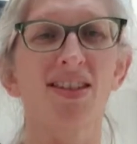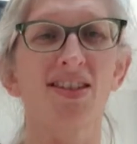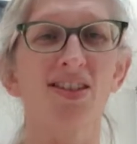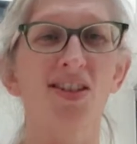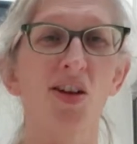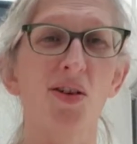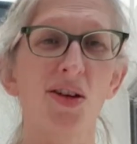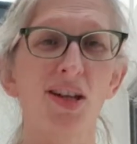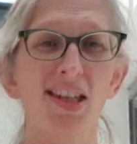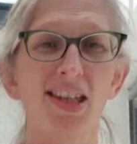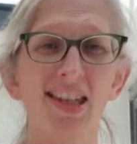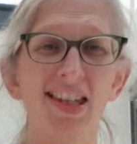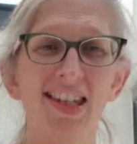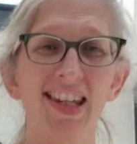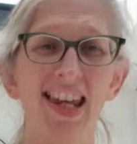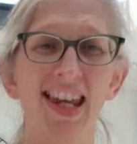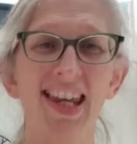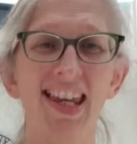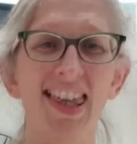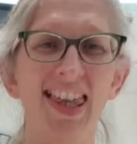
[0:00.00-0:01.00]
So
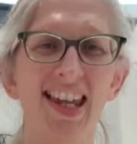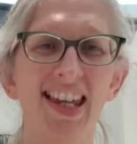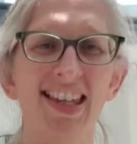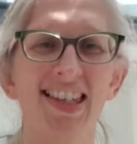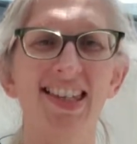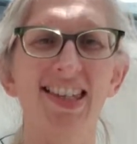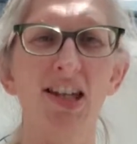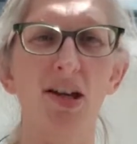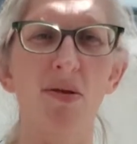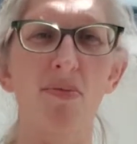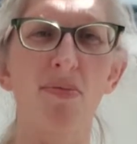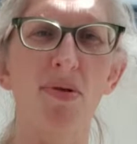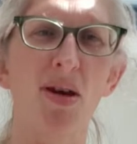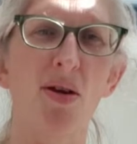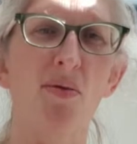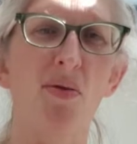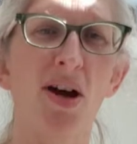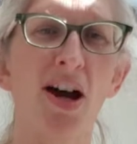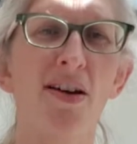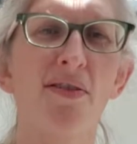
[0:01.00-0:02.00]
key things to be
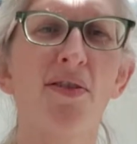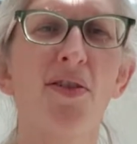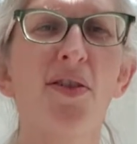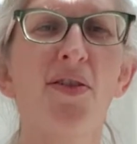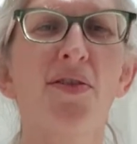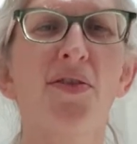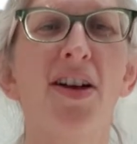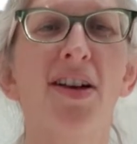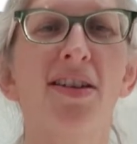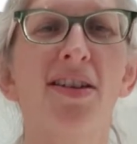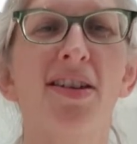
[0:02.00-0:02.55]
aware of